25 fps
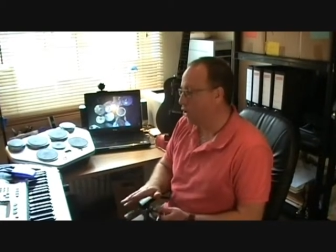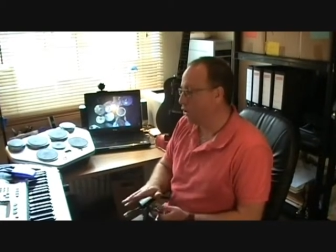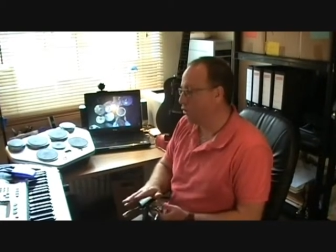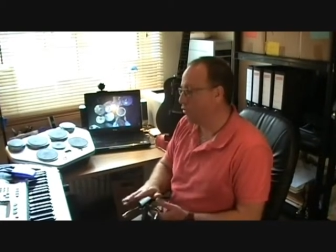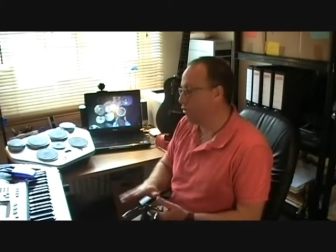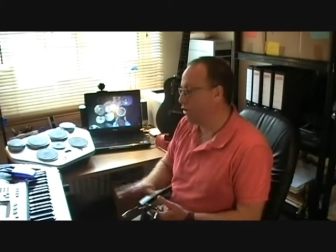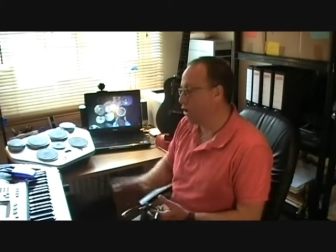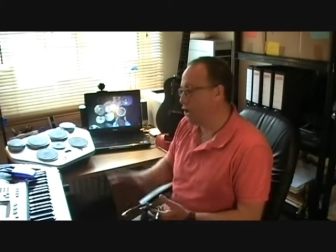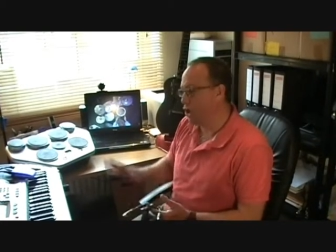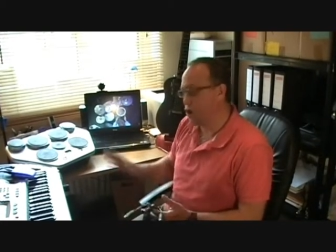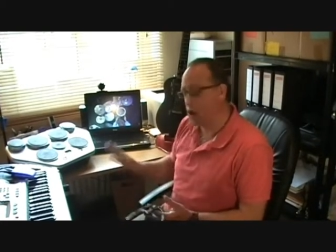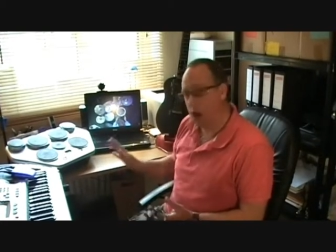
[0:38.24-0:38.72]

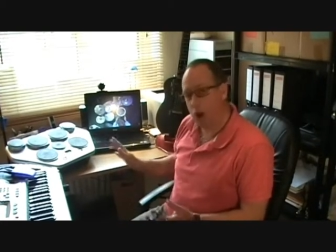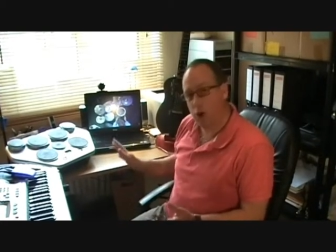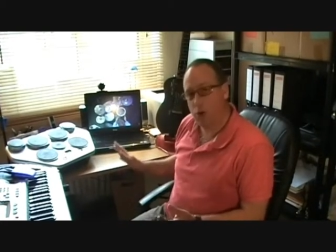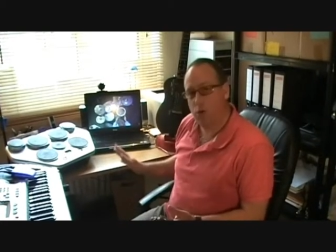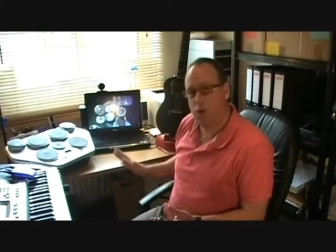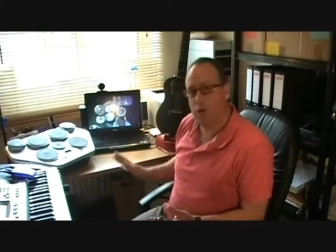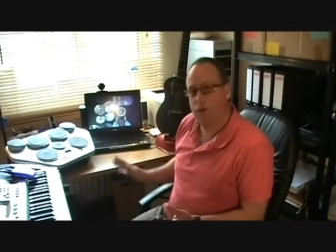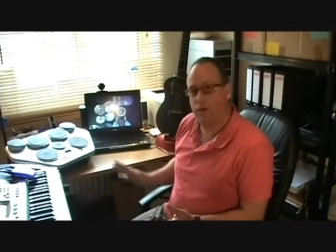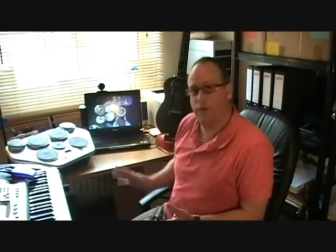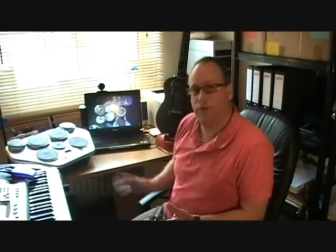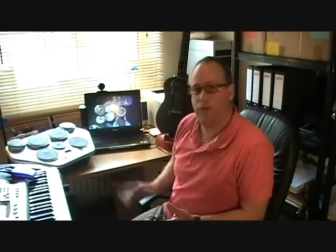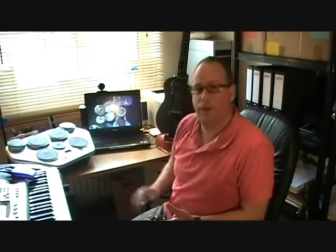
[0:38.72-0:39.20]
There are
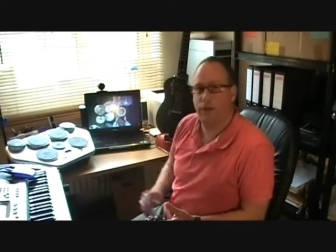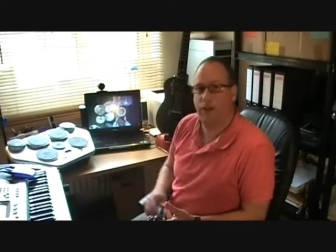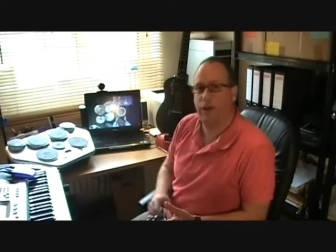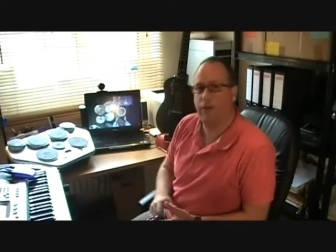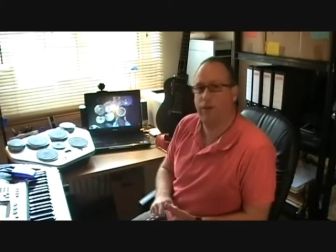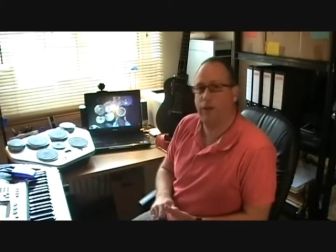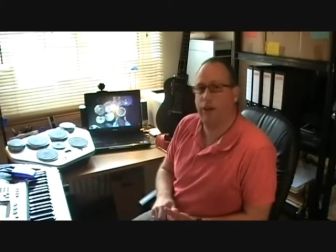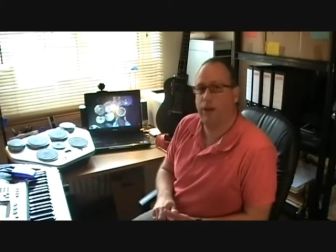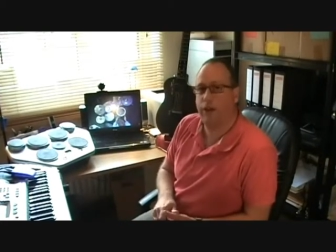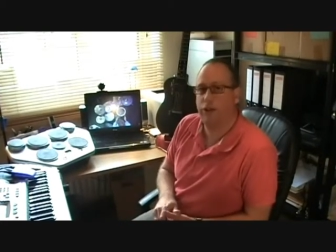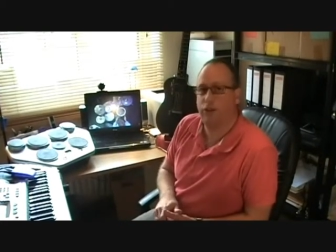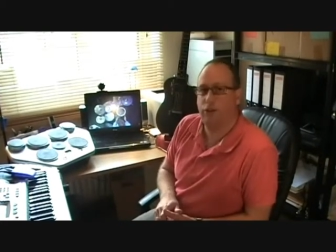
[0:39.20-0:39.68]
no
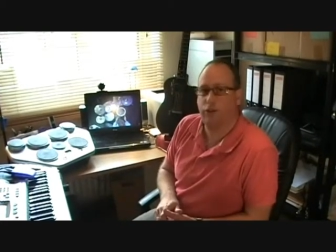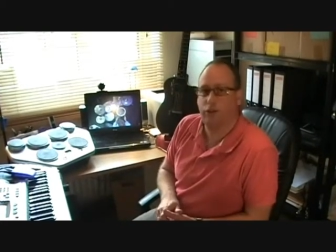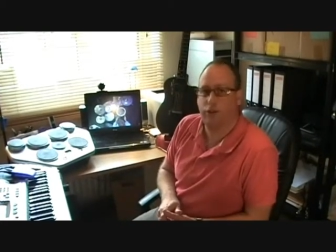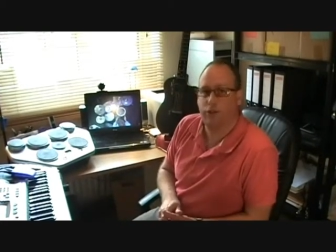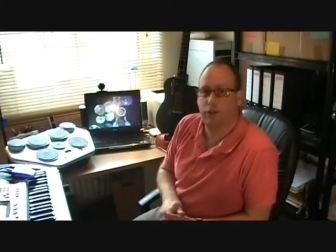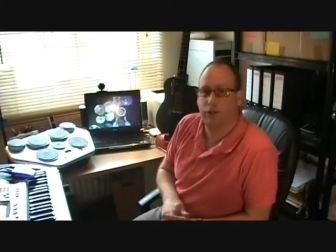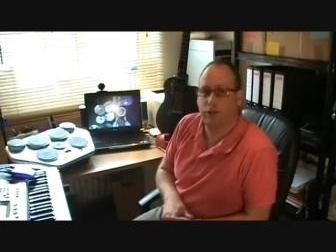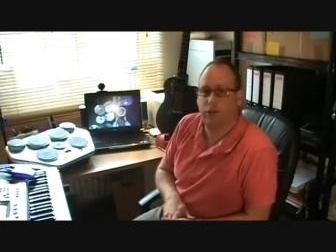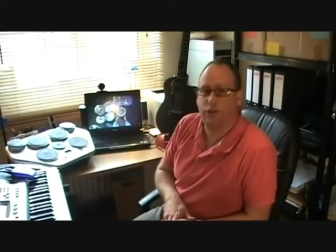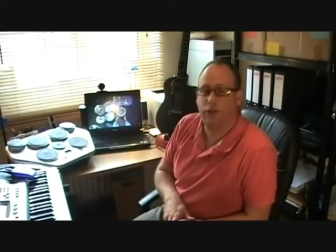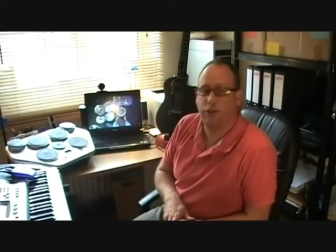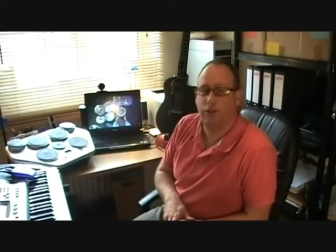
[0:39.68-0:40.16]

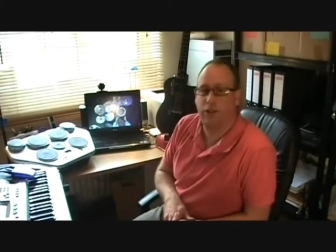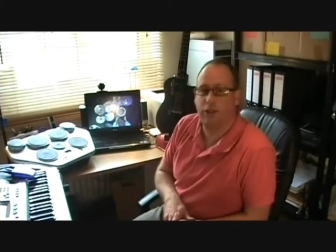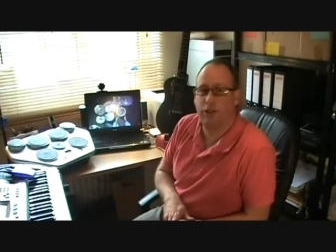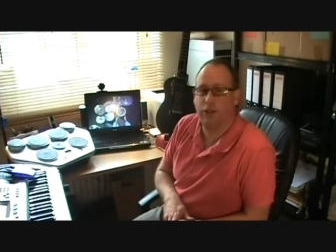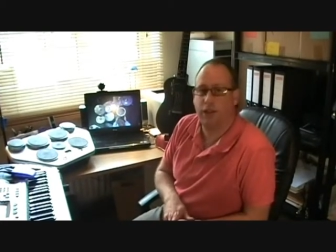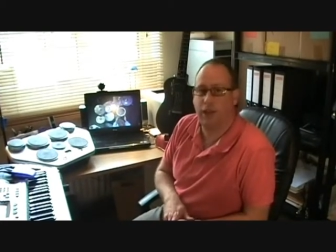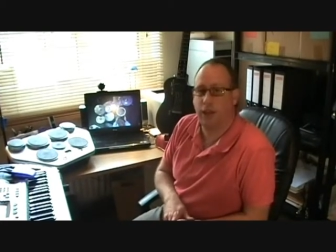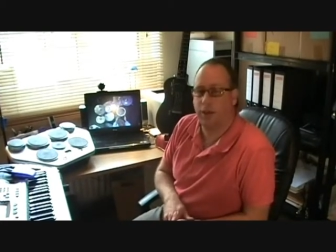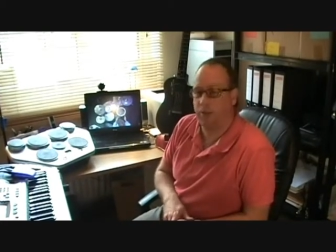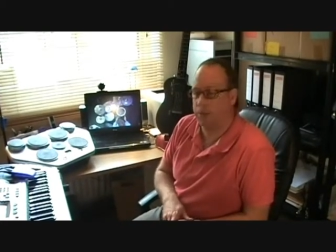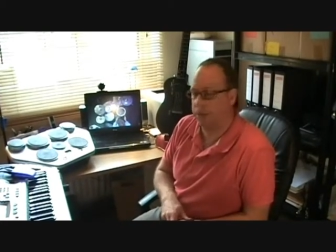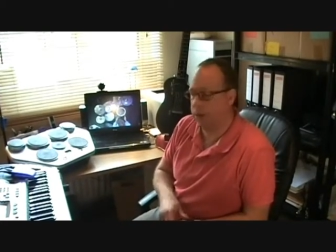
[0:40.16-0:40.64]
configurations to
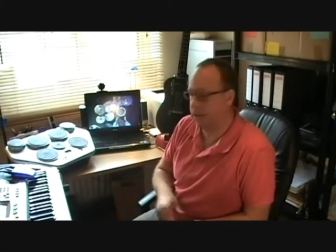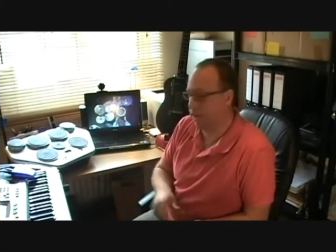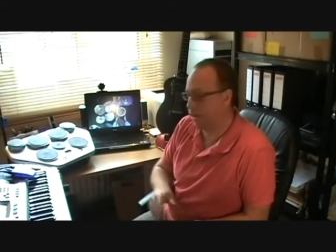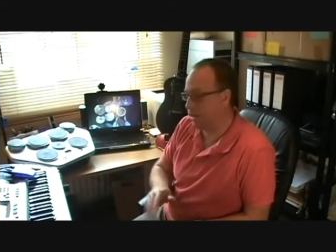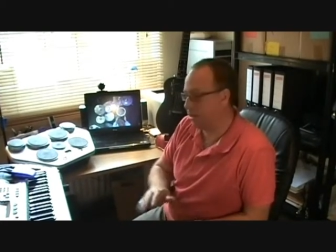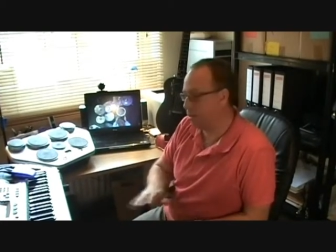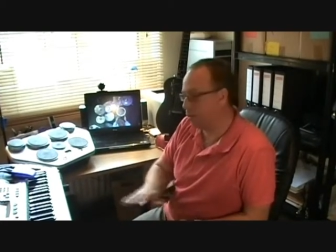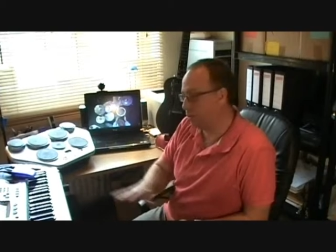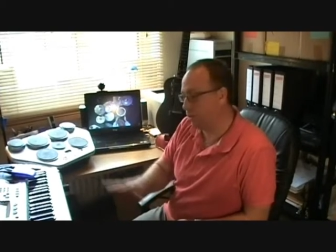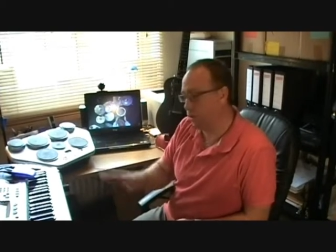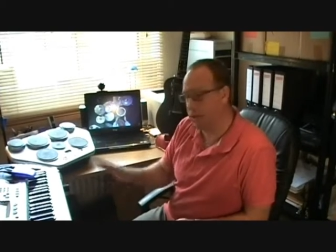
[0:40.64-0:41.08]
take place